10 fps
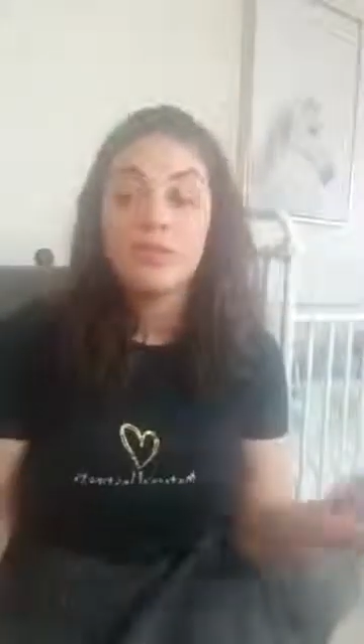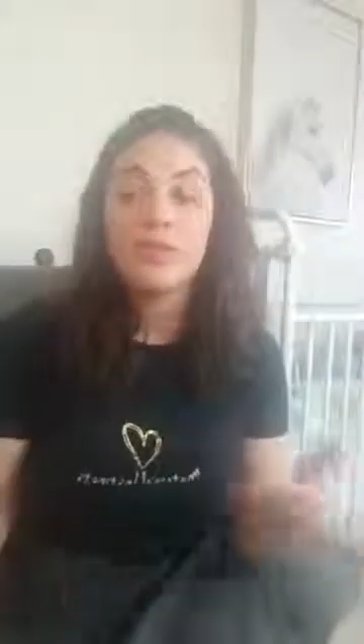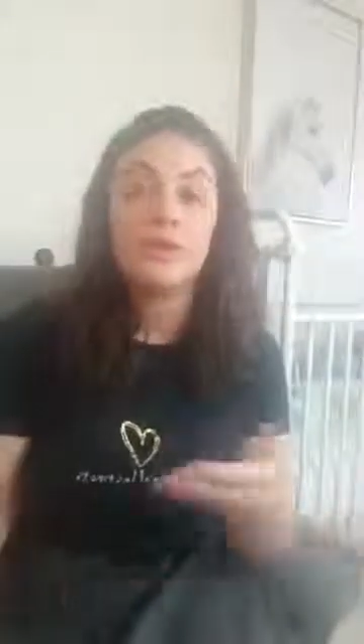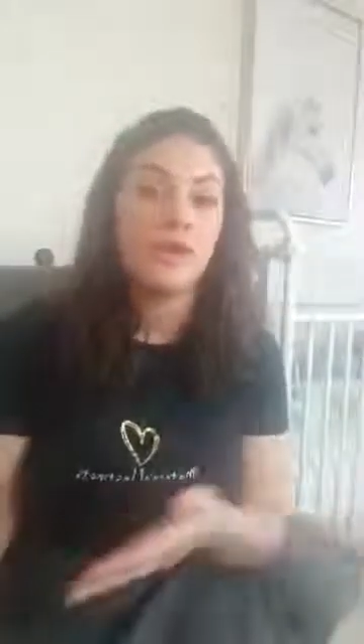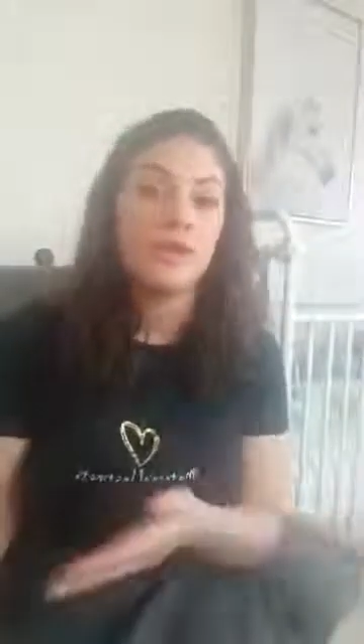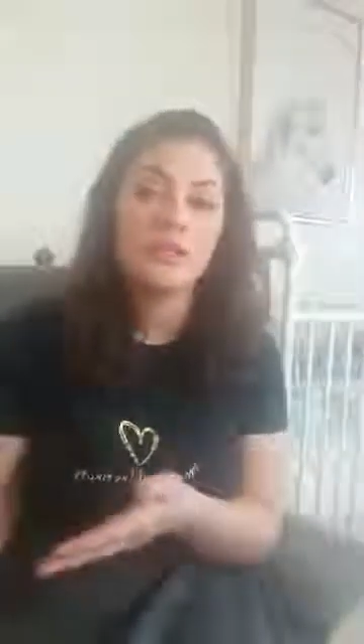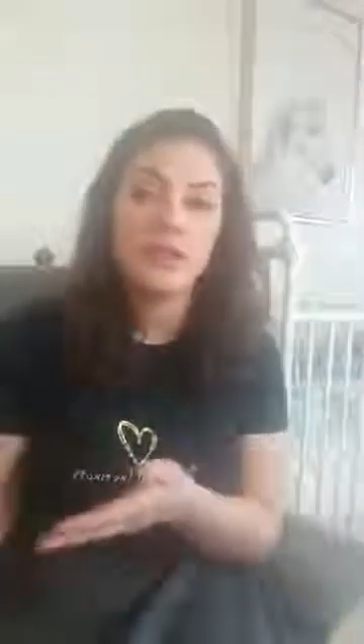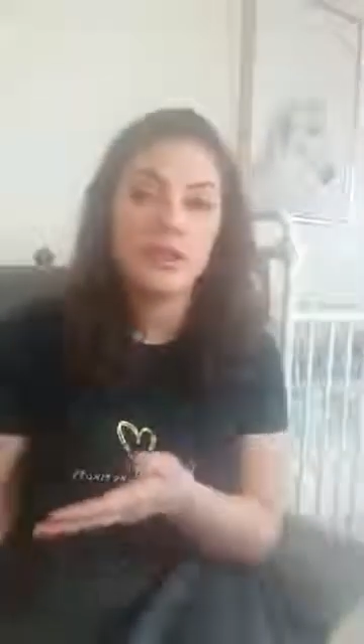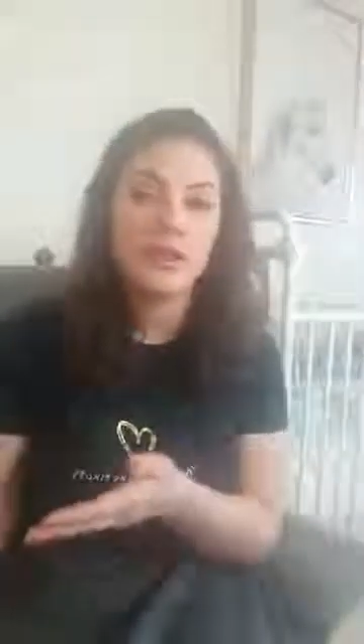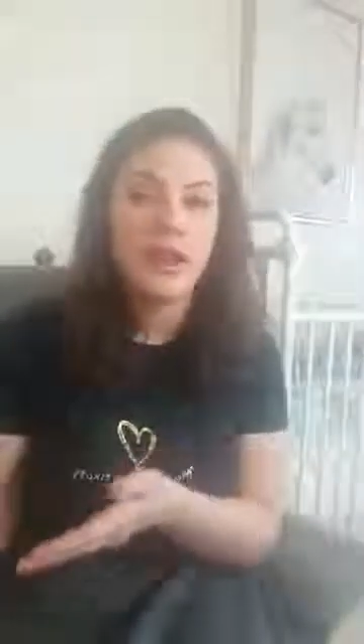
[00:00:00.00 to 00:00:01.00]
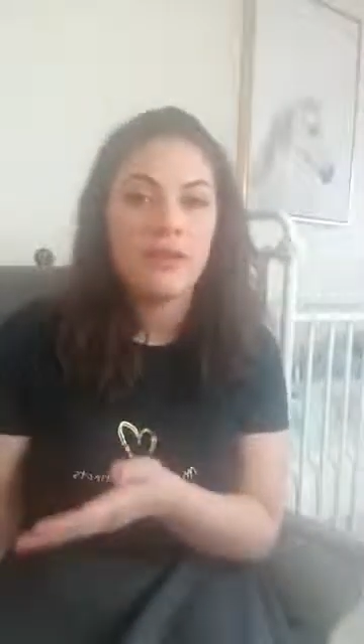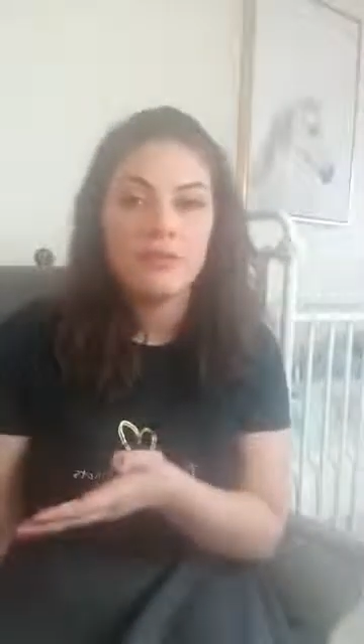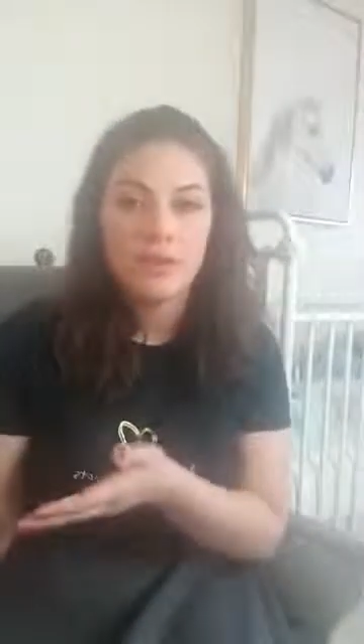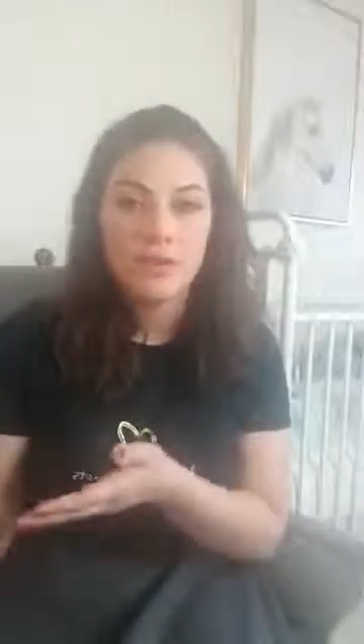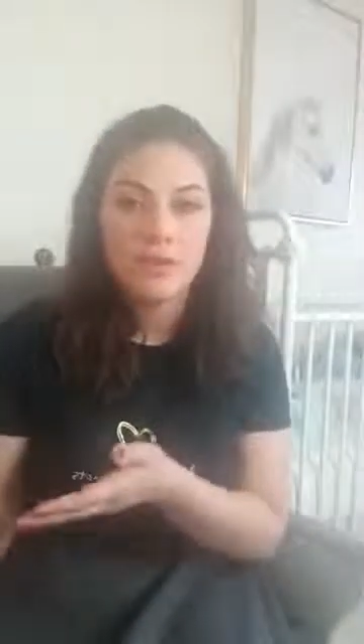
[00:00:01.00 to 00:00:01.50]
put words to their
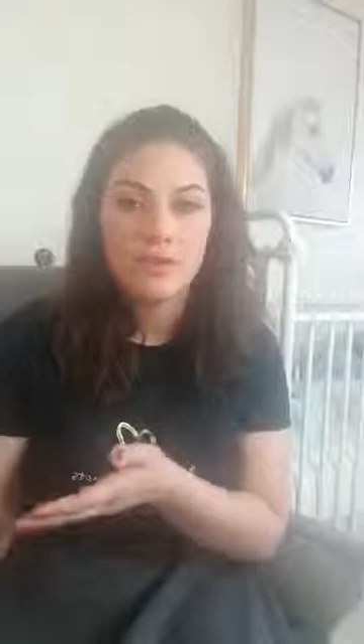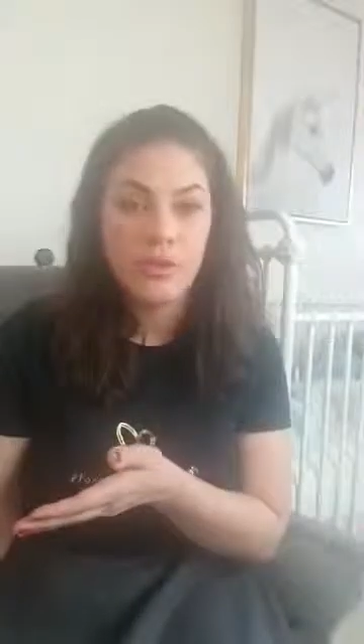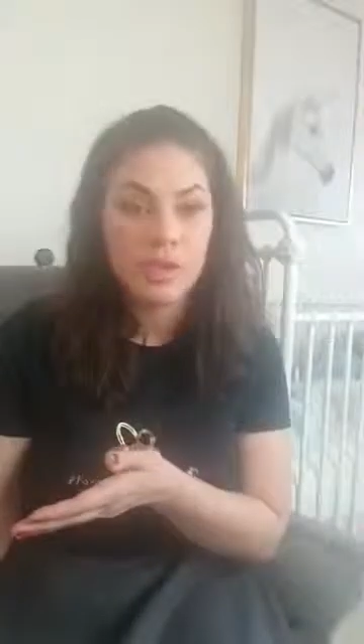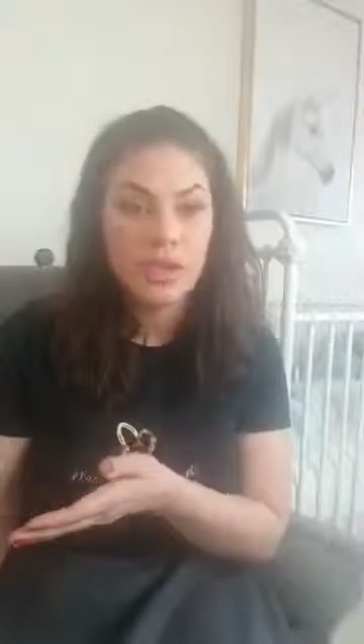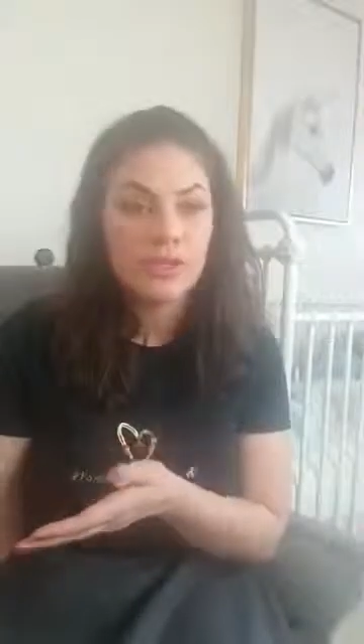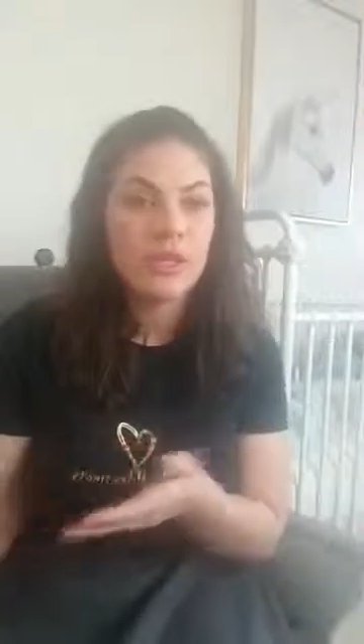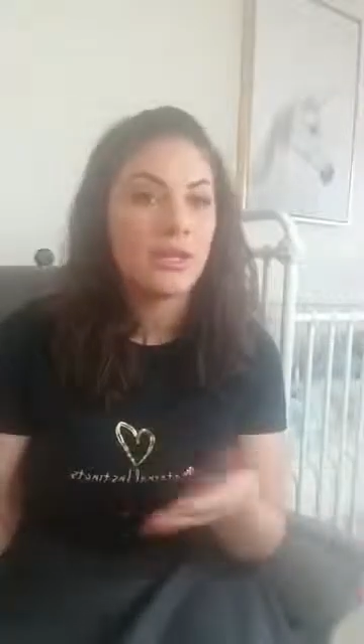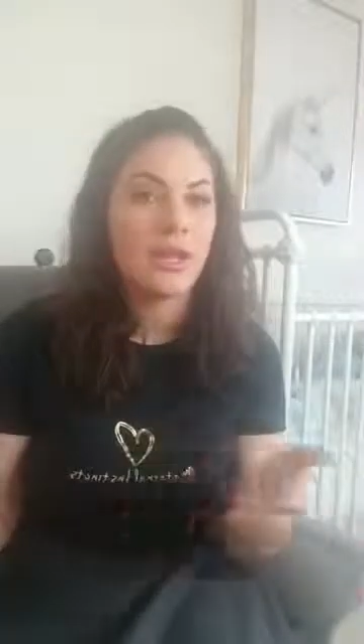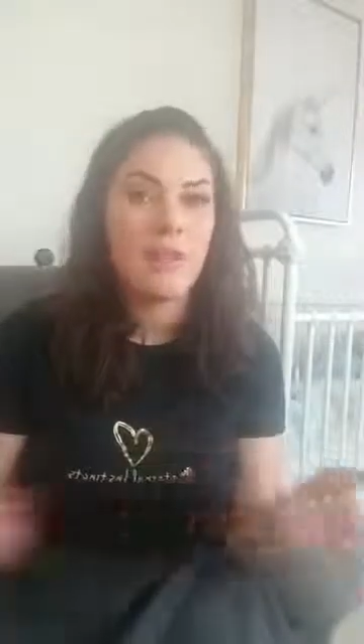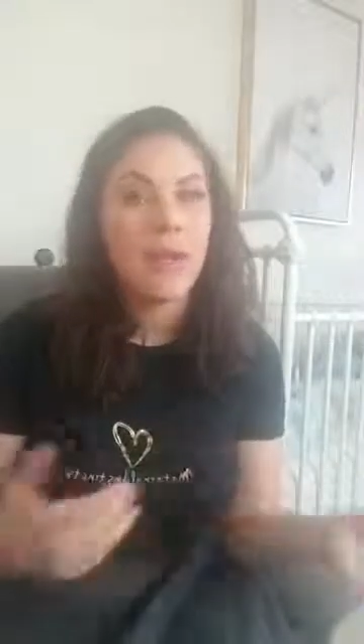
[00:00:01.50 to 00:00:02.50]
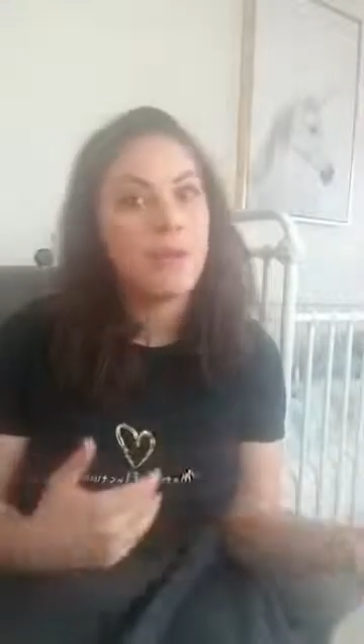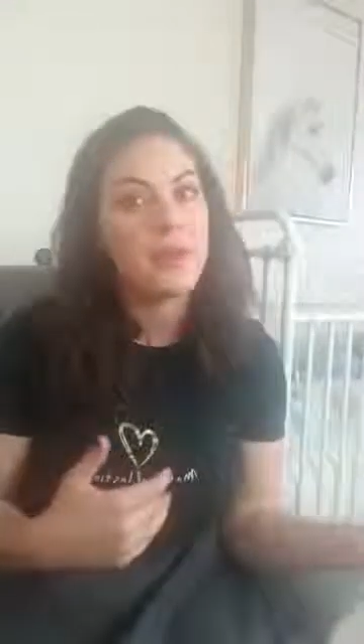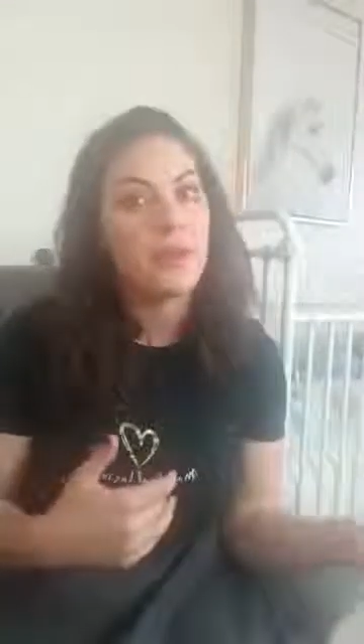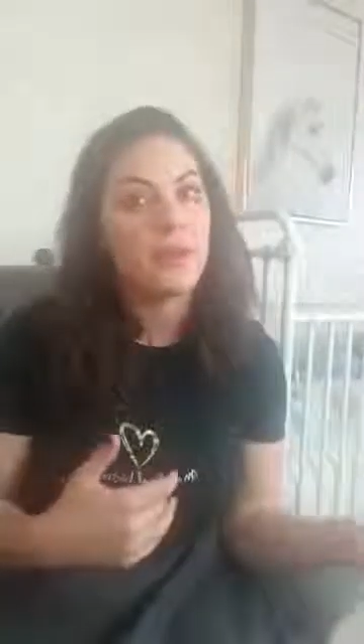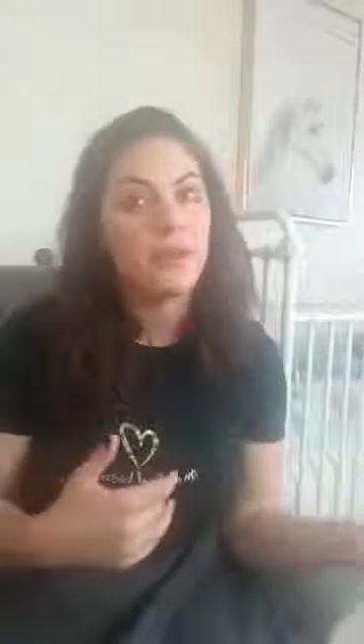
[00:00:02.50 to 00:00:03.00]
nonverbal communication, I'm happy
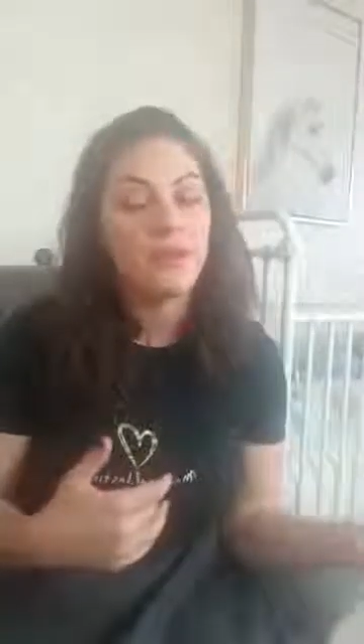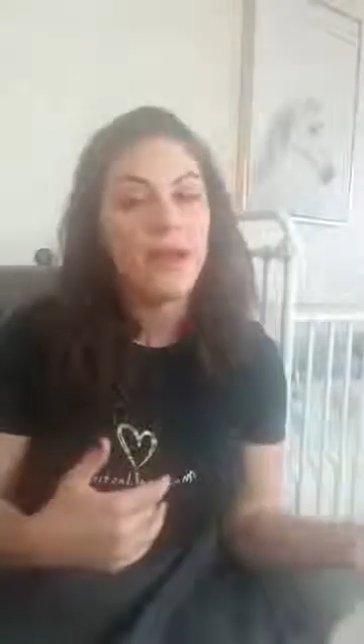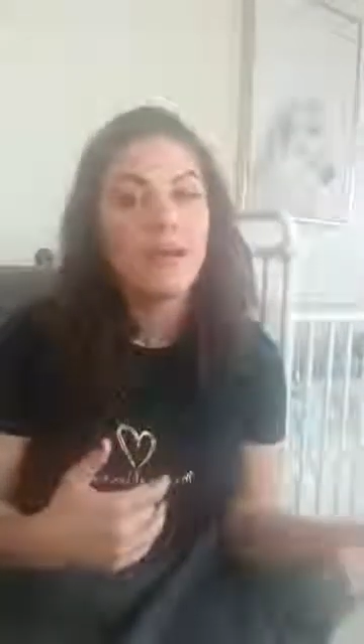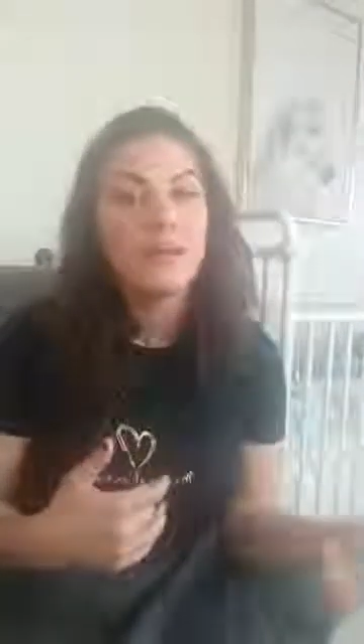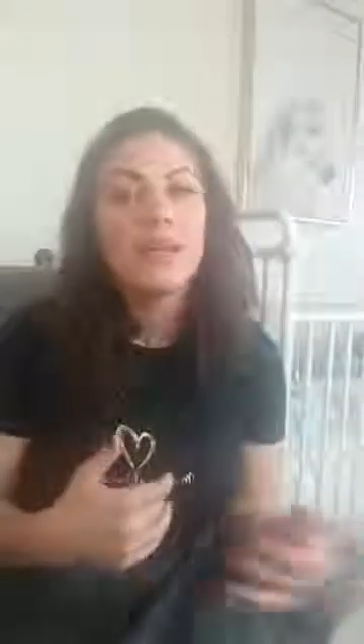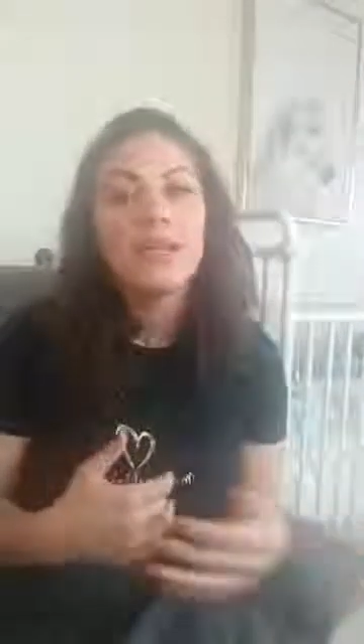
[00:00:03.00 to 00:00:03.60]
to help you out